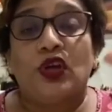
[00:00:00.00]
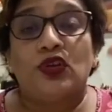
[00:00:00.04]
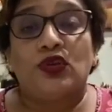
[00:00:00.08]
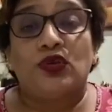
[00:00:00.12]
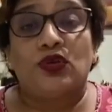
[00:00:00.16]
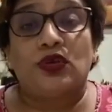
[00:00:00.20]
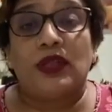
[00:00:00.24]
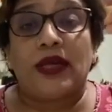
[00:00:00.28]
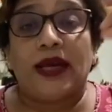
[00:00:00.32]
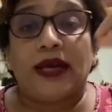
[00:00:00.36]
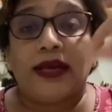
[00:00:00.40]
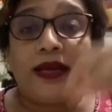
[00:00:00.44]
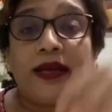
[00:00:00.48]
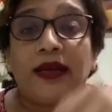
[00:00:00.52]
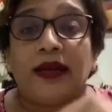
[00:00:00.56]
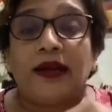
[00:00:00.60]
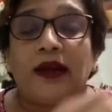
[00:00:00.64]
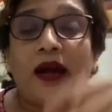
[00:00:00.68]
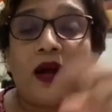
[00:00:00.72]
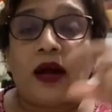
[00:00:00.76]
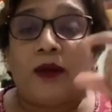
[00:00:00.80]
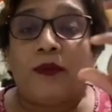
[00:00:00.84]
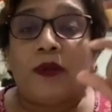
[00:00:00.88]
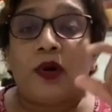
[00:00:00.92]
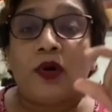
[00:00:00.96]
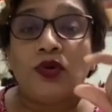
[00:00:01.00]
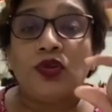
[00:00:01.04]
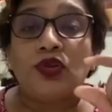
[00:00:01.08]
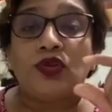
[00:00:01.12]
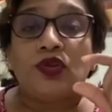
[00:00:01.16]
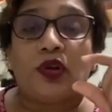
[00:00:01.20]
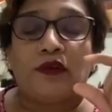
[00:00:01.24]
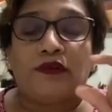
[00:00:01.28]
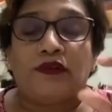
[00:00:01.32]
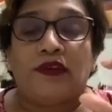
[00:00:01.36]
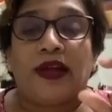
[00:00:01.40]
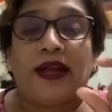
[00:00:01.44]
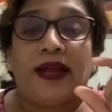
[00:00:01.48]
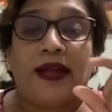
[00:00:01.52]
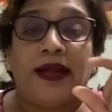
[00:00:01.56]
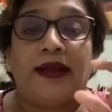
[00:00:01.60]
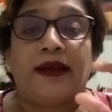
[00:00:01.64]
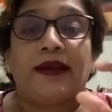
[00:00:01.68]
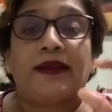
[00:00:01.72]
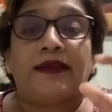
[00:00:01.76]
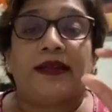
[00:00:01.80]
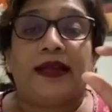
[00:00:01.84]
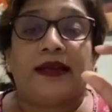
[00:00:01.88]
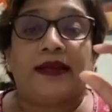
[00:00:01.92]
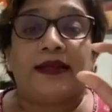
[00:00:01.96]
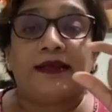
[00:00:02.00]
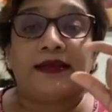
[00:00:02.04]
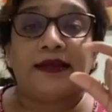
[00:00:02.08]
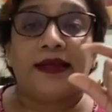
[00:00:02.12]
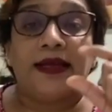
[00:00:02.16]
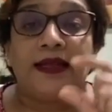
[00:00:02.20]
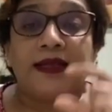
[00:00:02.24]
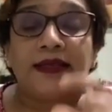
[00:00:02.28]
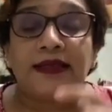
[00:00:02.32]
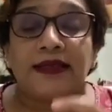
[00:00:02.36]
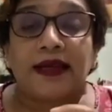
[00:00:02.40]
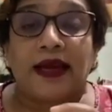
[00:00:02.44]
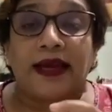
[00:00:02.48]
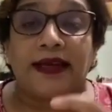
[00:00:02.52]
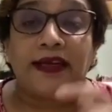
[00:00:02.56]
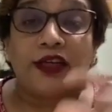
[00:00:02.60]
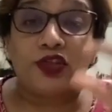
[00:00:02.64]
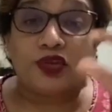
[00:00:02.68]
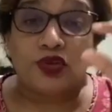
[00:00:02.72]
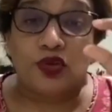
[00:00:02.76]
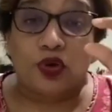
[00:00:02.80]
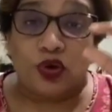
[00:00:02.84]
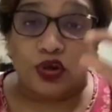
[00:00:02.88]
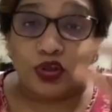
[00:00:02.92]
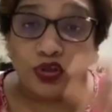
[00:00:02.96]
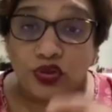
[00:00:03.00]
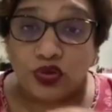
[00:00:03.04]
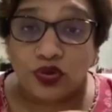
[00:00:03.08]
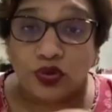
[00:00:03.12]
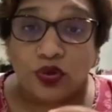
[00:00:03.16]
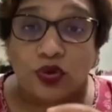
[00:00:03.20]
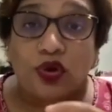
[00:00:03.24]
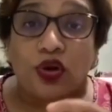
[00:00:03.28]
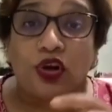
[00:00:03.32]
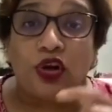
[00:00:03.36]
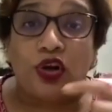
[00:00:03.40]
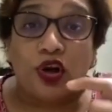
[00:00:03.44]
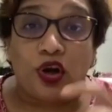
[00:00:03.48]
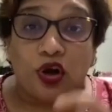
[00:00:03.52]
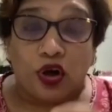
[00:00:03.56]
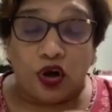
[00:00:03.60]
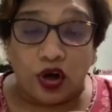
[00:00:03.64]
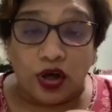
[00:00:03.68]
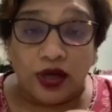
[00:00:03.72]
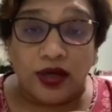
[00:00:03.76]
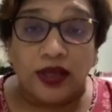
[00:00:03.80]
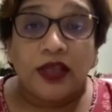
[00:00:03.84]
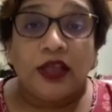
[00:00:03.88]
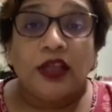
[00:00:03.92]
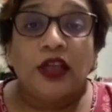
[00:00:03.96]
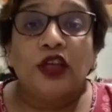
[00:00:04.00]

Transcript: So the amount of hair that is inside is also long.